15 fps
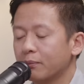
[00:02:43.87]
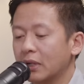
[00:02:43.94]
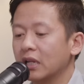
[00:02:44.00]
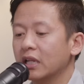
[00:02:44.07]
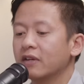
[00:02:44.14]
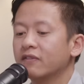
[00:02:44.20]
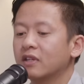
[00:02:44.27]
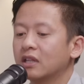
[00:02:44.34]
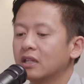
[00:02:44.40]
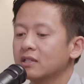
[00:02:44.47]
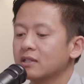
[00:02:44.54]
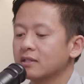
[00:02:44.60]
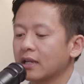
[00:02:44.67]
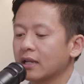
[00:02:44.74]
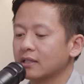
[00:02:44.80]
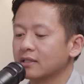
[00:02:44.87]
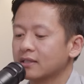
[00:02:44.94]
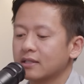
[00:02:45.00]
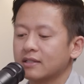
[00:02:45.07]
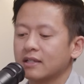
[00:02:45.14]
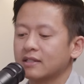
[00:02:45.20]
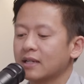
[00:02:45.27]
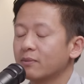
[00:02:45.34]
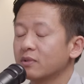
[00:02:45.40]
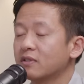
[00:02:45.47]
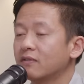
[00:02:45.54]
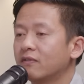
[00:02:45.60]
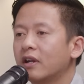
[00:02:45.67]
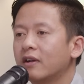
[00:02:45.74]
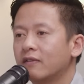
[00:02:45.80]
believe that this exam is
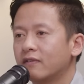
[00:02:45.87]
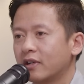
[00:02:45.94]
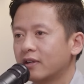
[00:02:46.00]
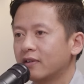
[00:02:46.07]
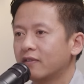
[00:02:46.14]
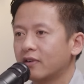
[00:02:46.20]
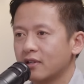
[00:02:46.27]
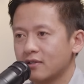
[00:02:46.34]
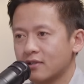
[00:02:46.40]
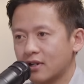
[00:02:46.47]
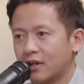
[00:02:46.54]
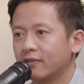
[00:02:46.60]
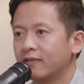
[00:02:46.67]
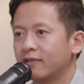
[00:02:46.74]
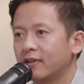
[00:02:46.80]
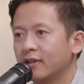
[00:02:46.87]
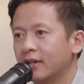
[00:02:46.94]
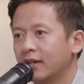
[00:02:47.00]
very, very, very tough,